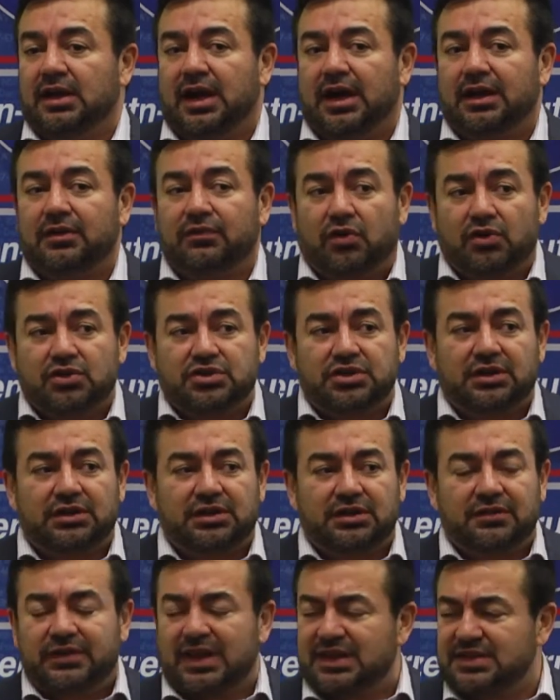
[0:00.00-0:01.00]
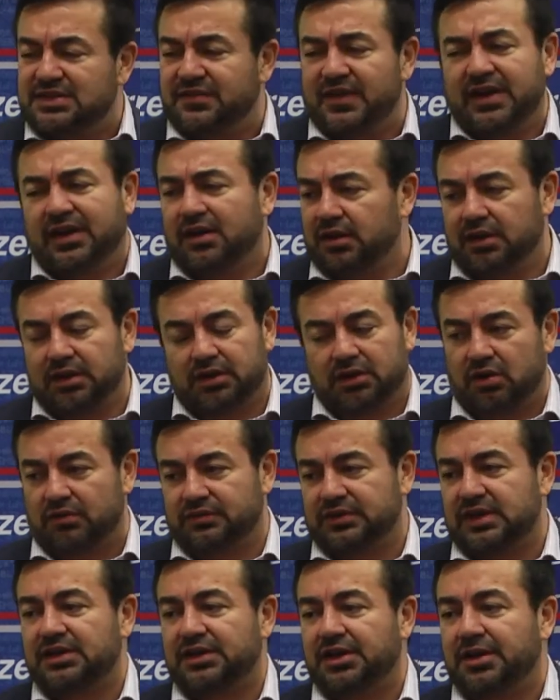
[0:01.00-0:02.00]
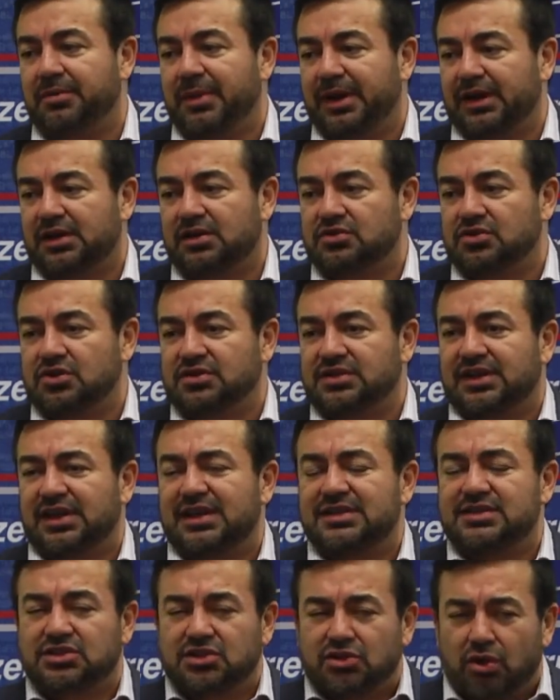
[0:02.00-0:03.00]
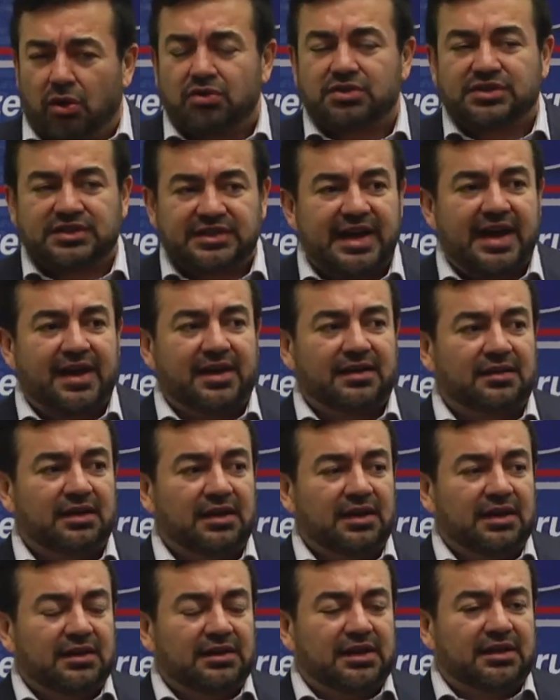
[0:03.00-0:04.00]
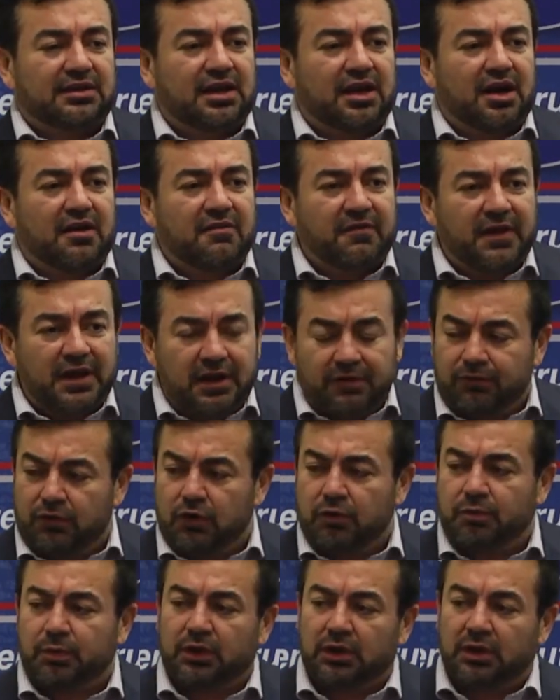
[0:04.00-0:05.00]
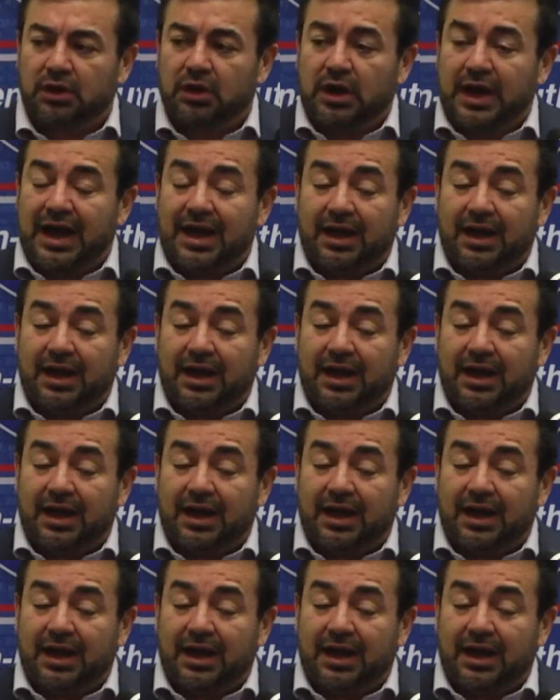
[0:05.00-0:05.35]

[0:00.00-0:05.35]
Unfortunately, there is very little of that in American society. It's so sad that there are very few people,